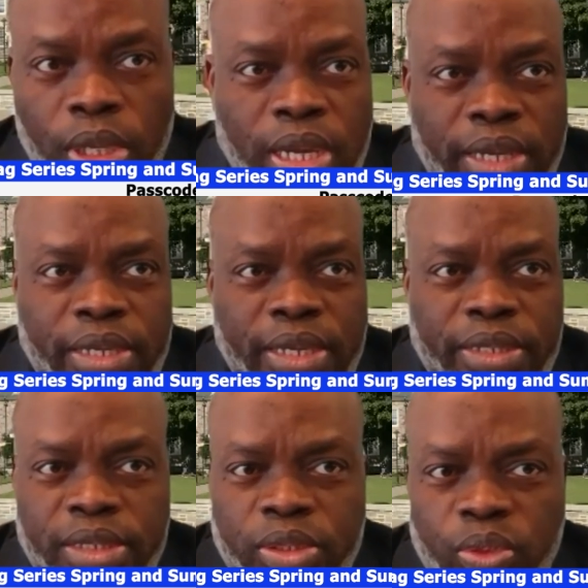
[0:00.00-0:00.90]
I
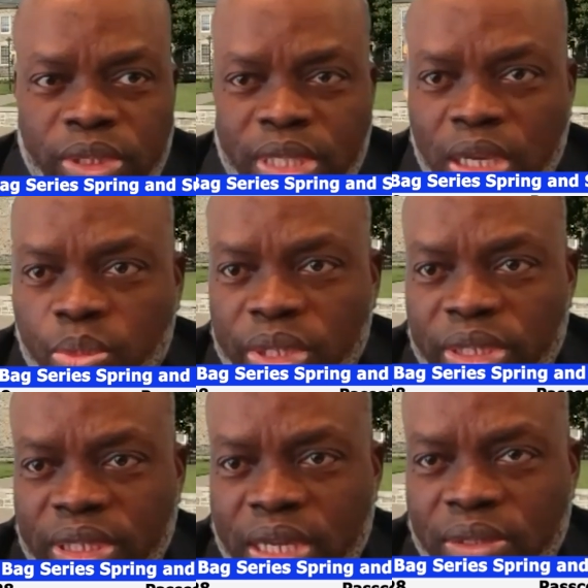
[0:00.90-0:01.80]
guess without
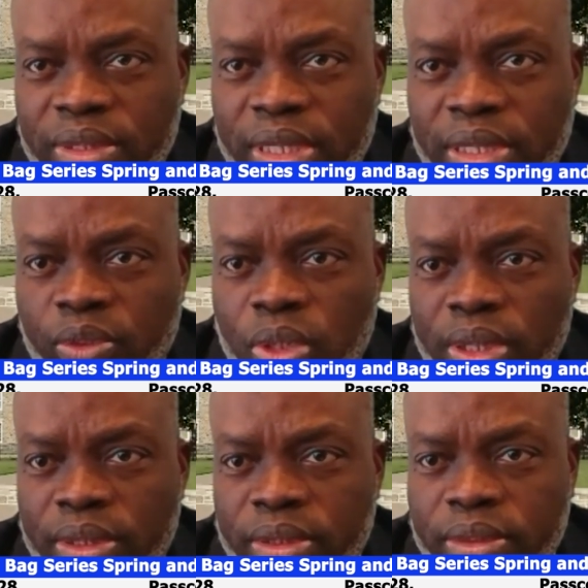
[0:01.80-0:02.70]
missing out
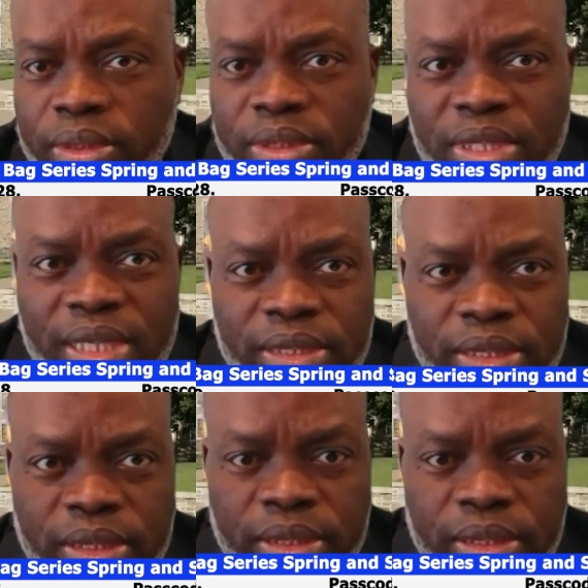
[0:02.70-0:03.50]
anyone, is that